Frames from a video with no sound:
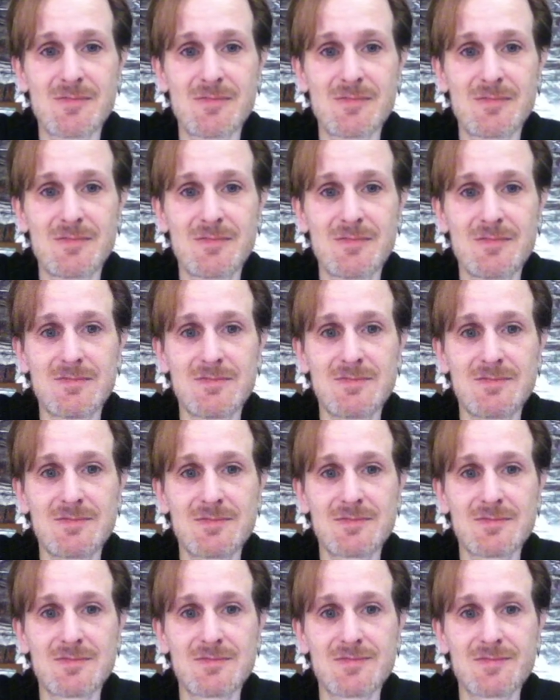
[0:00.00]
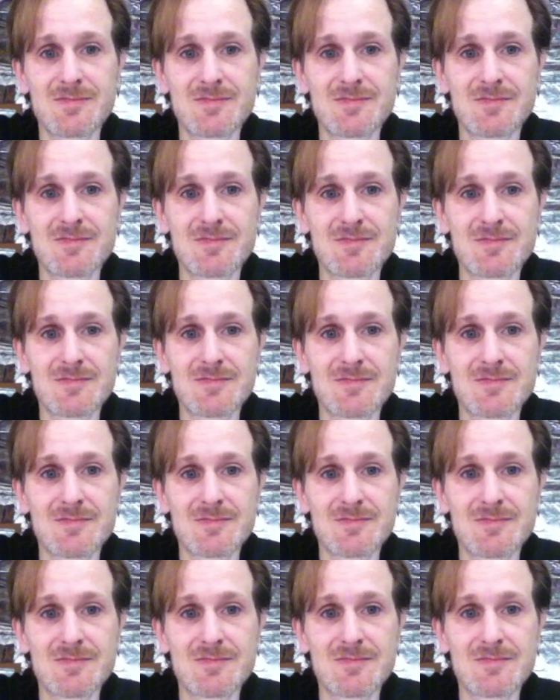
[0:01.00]

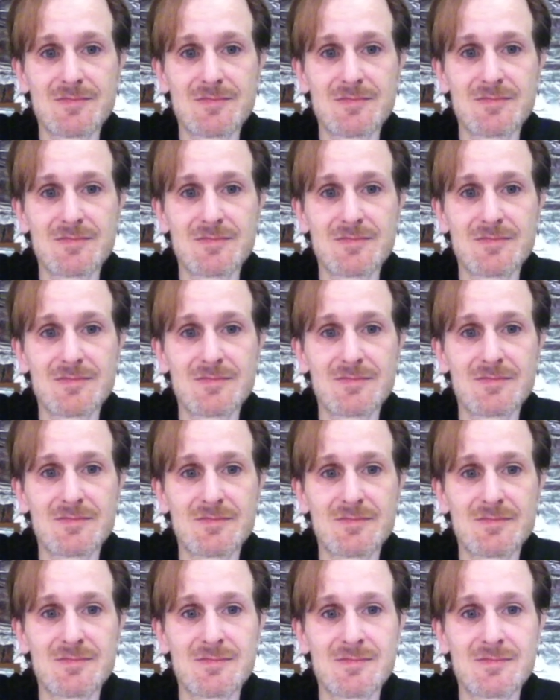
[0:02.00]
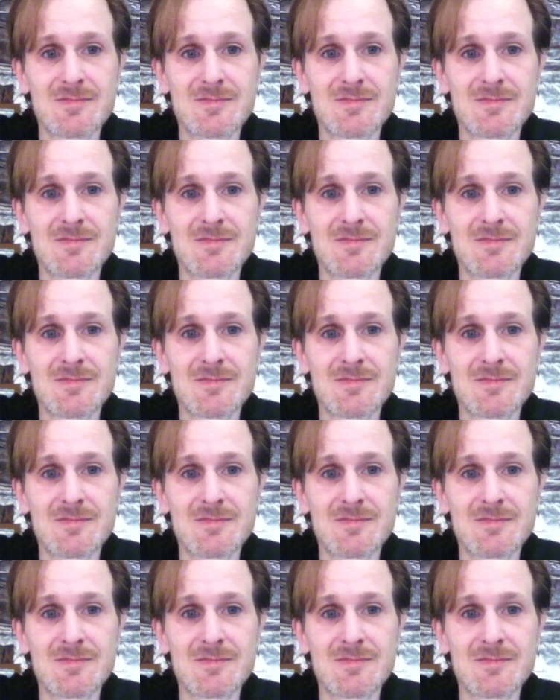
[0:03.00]
Nothing is said.